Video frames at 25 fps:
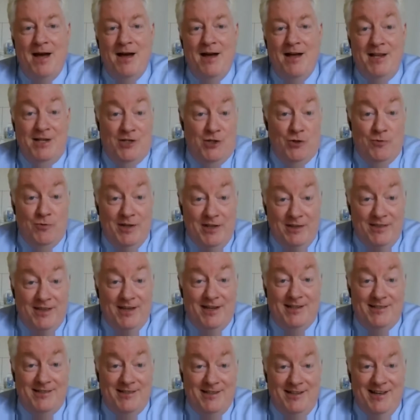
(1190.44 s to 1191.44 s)
and doing
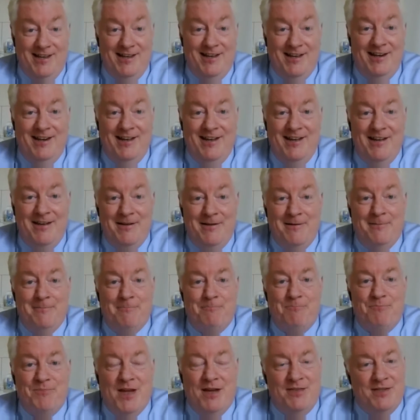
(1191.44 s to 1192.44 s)
things again.
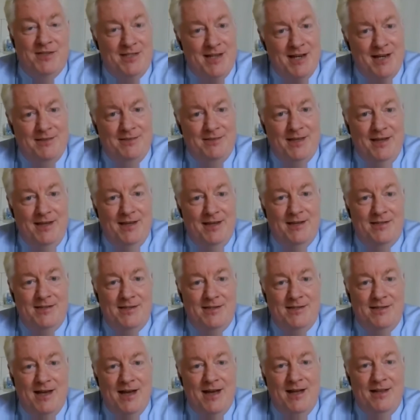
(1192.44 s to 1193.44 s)
The second thing
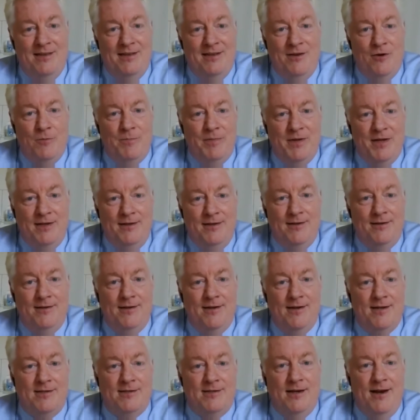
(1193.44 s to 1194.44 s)
is that the European
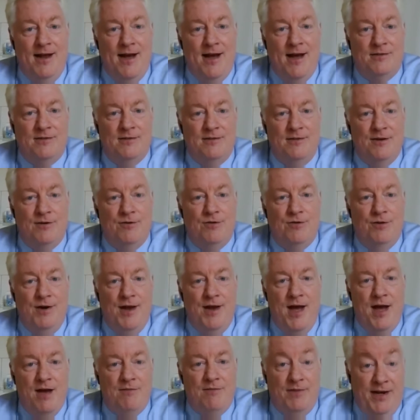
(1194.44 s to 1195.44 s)
Union has announced they're going
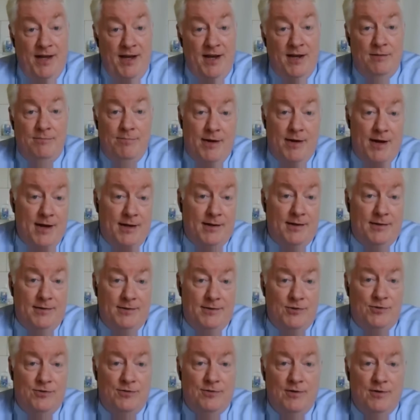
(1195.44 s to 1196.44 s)
to have an aid
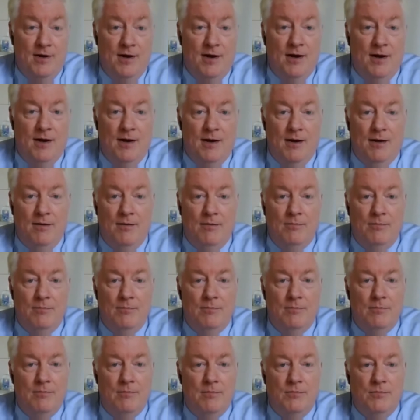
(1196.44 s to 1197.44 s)
package
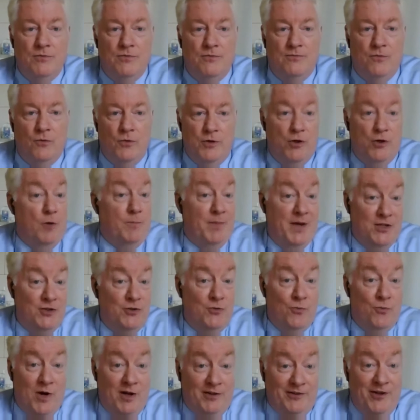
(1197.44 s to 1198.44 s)
for Europe, as
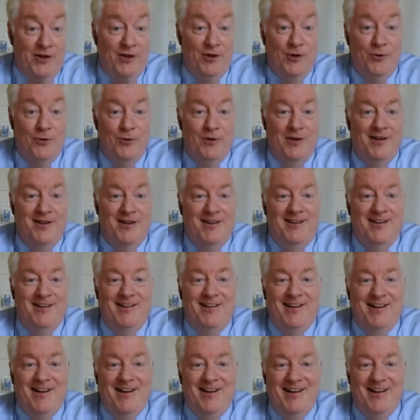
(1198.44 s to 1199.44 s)
you well know.
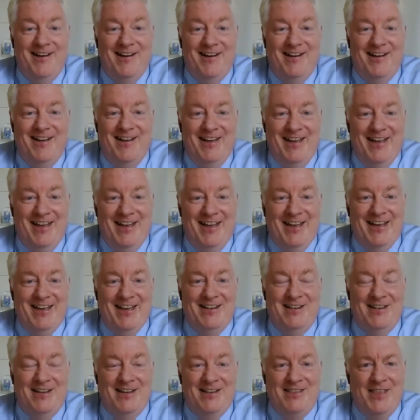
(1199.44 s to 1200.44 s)

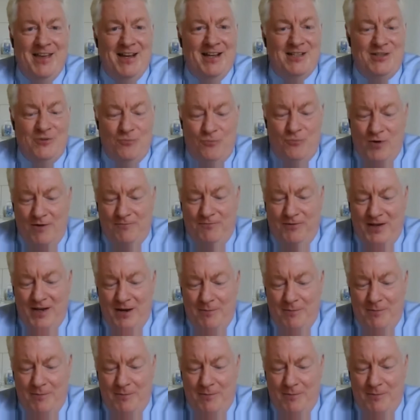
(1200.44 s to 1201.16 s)
And I think it's roughly